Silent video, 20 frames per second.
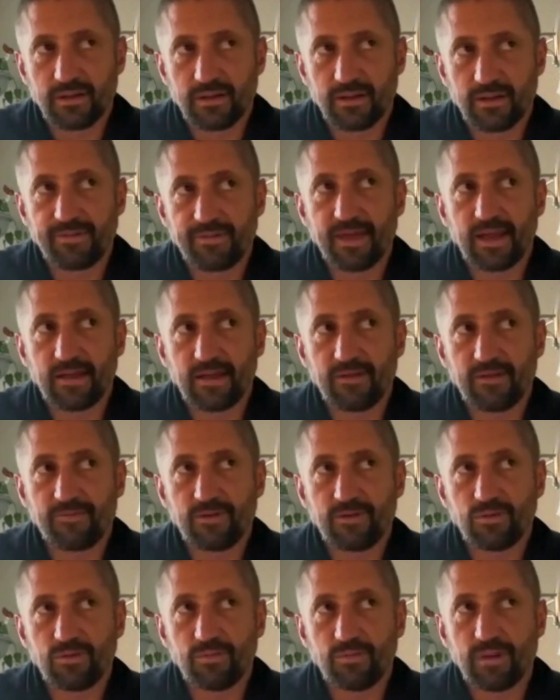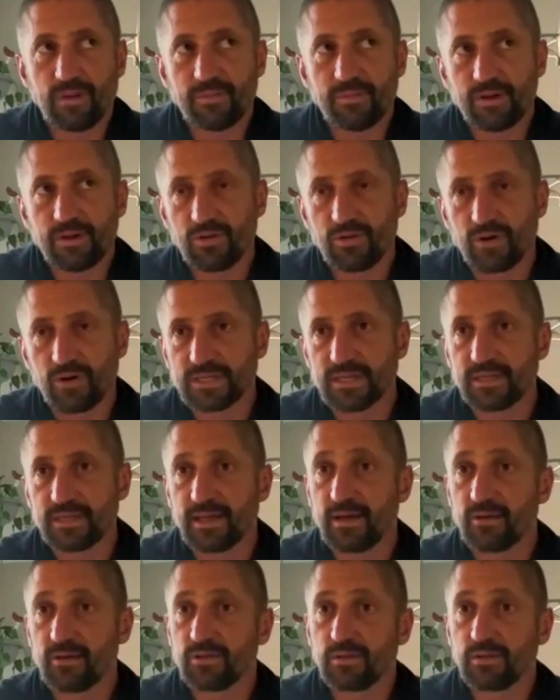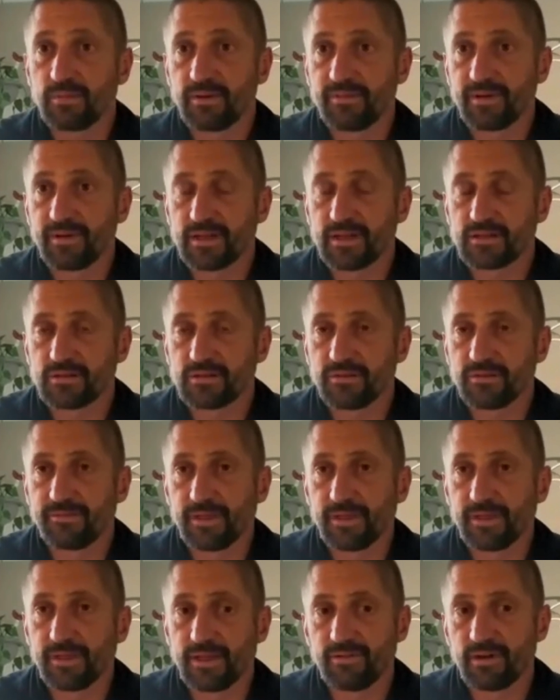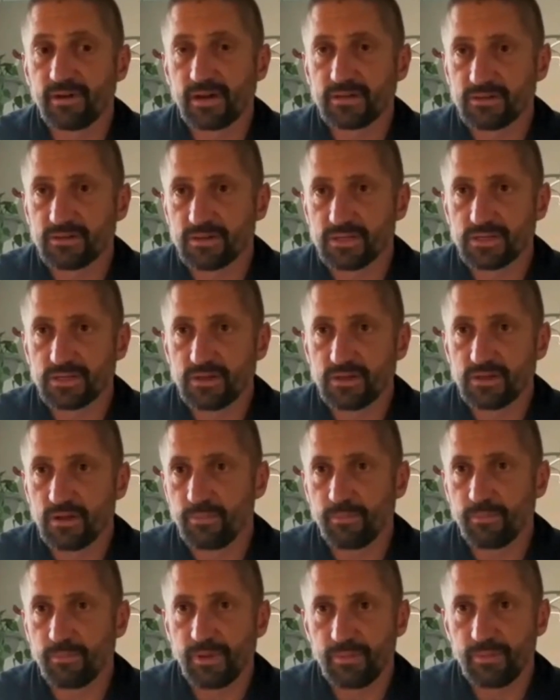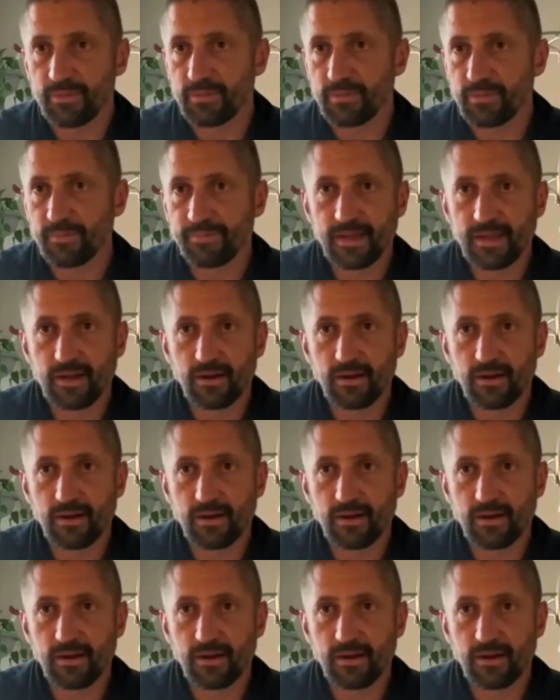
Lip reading: if you maybe crusted that with a little bit of extra flavor, extra salt, pepper,